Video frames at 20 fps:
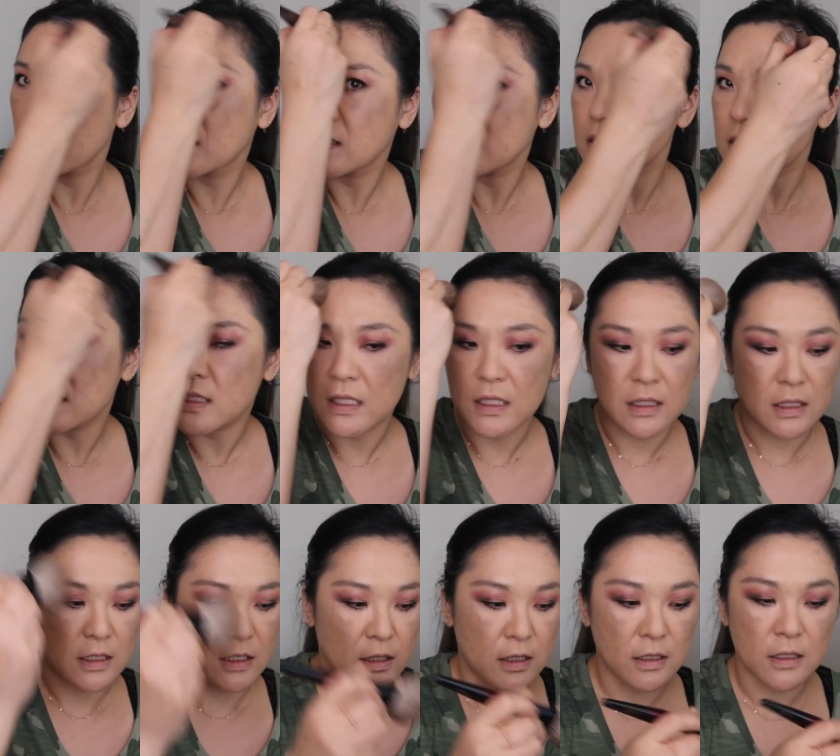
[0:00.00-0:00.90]

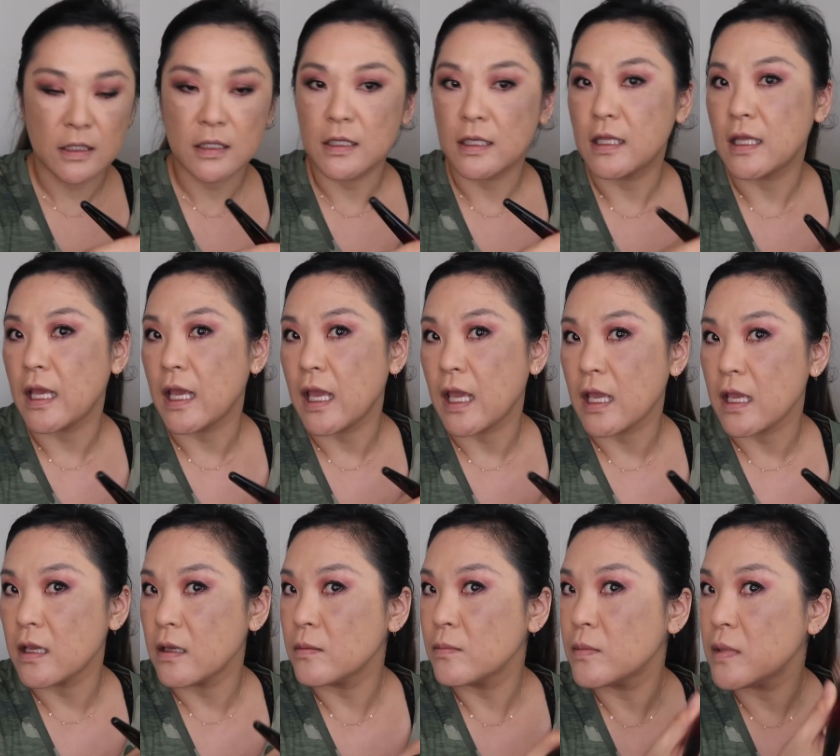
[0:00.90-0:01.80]
concealer
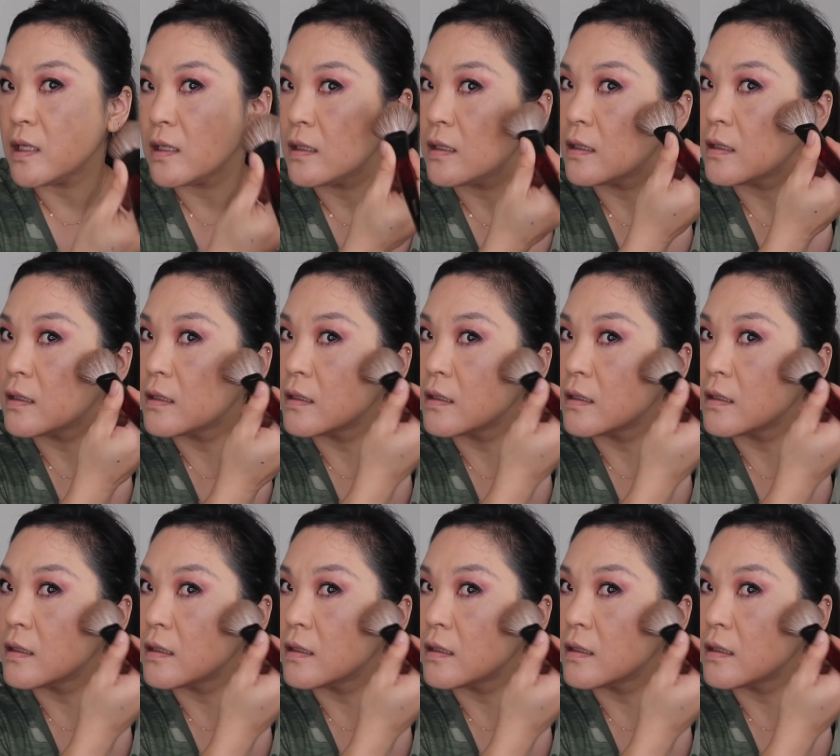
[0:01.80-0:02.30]
game